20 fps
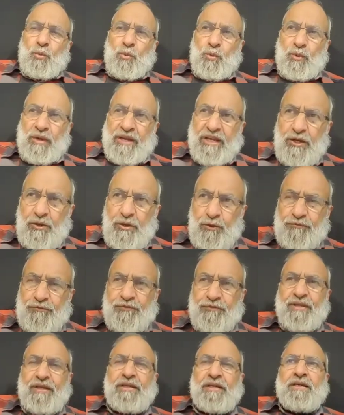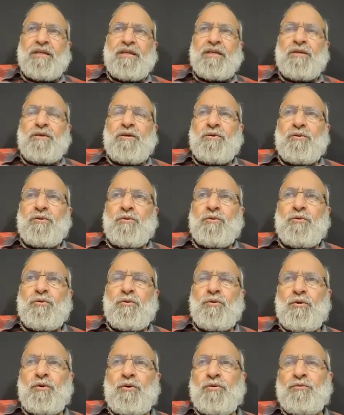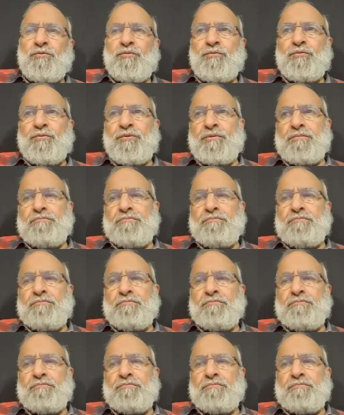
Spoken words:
way of thinking of